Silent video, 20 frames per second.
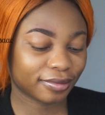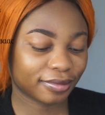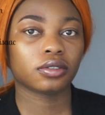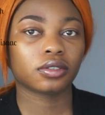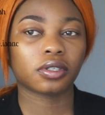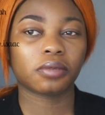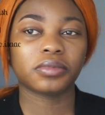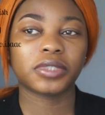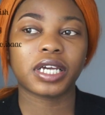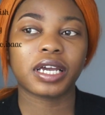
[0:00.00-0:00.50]

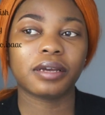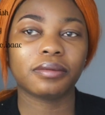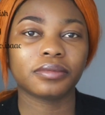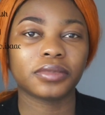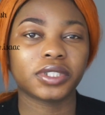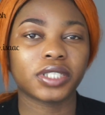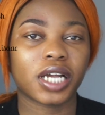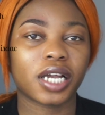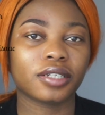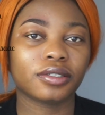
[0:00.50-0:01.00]

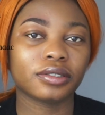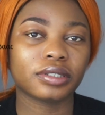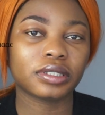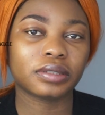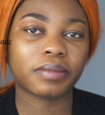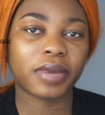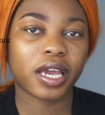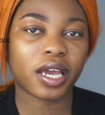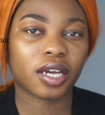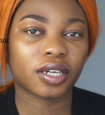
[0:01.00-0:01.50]
Sometimes I use
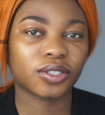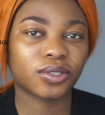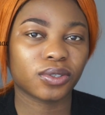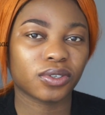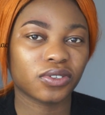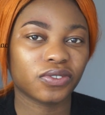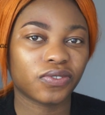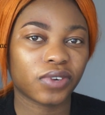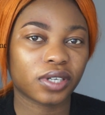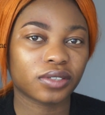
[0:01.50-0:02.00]
my
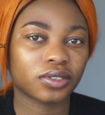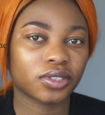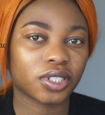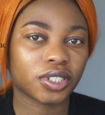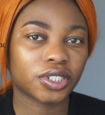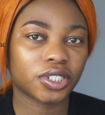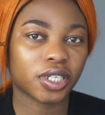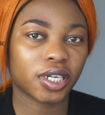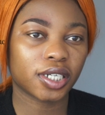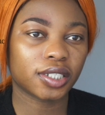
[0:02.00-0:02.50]
actual
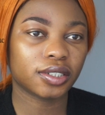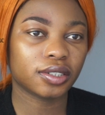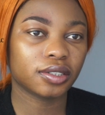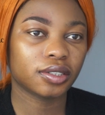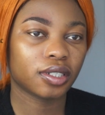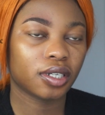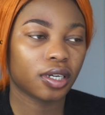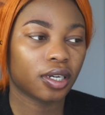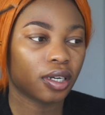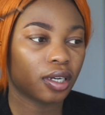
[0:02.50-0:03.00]
foundation
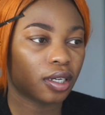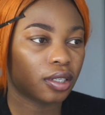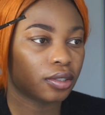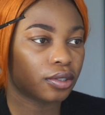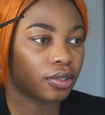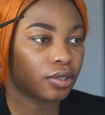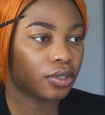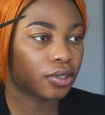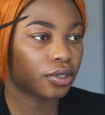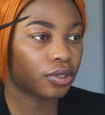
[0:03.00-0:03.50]

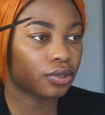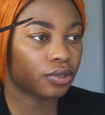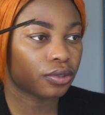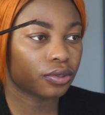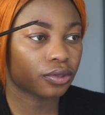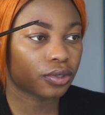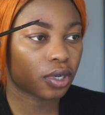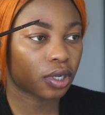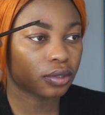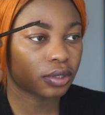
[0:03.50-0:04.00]

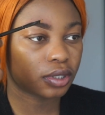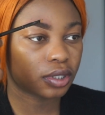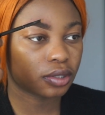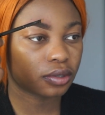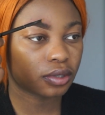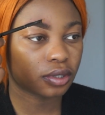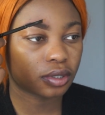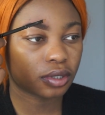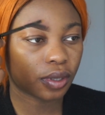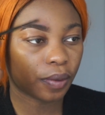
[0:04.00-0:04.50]
to conceal
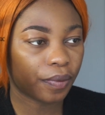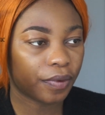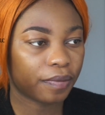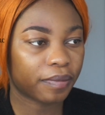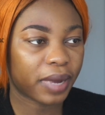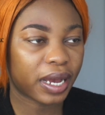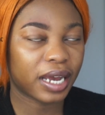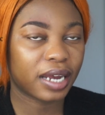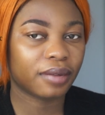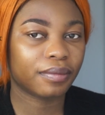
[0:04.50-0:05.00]
the top of
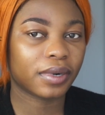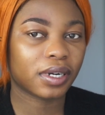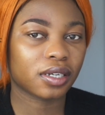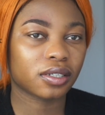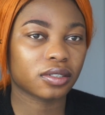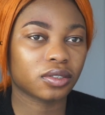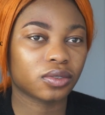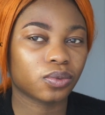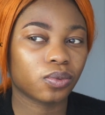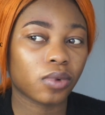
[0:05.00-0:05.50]
my
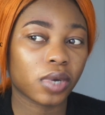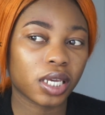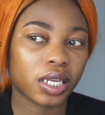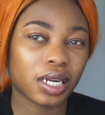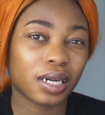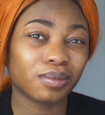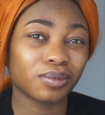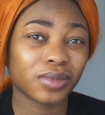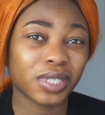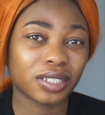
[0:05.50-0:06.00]
eyebrows when
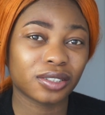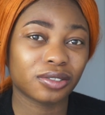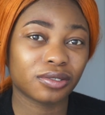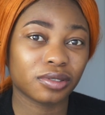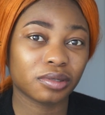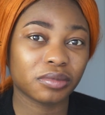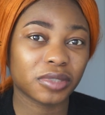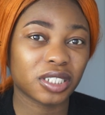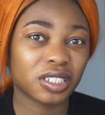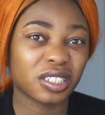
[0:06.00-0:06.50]
I'm
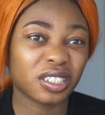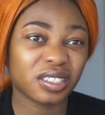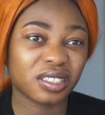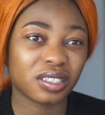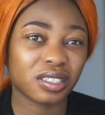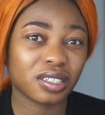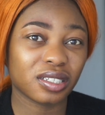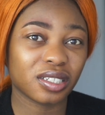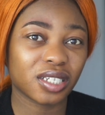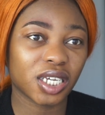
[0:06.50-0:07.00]
extremely
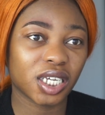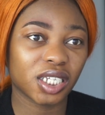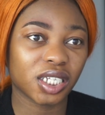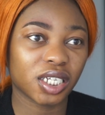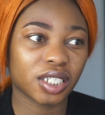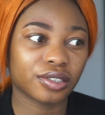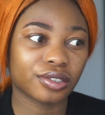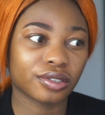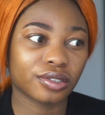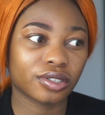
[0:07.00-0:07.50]
lazy and
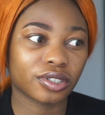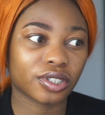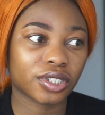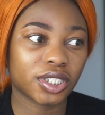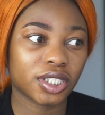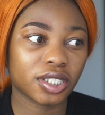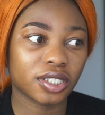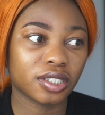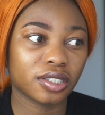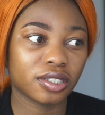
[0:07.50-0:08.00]
I don't just
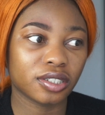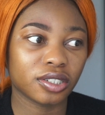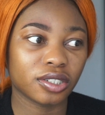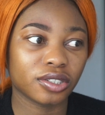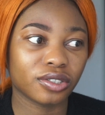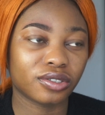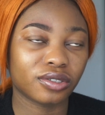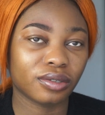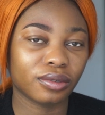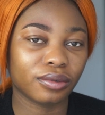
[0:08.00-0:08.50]
see the
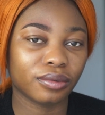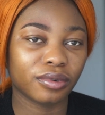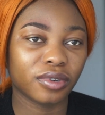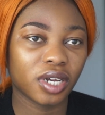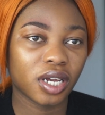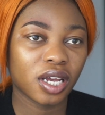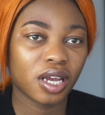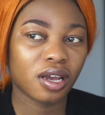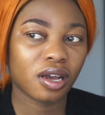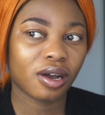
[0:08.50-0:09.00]
need to,
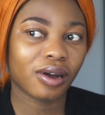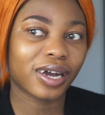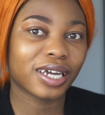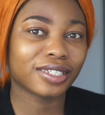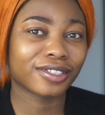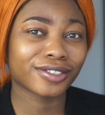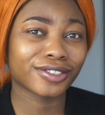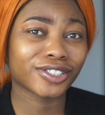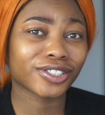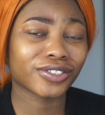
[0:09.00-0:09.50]
or I
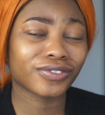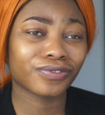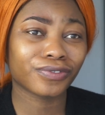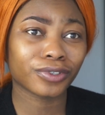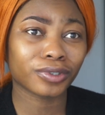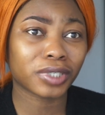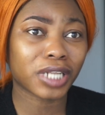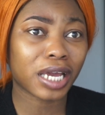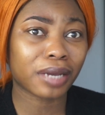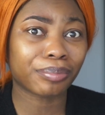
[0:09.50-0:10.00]
don't just
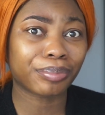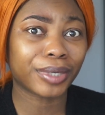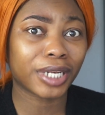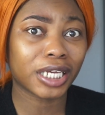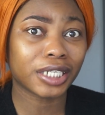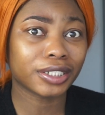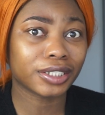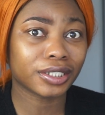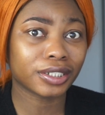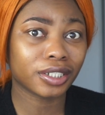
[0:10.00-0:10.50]
feel like
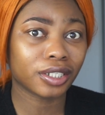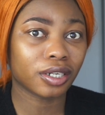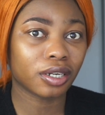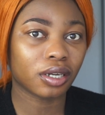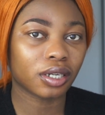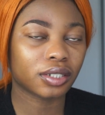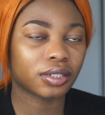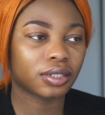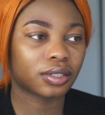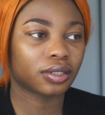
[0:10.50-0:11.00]
blending a
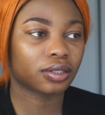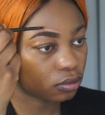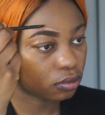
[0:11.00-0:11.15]
lot.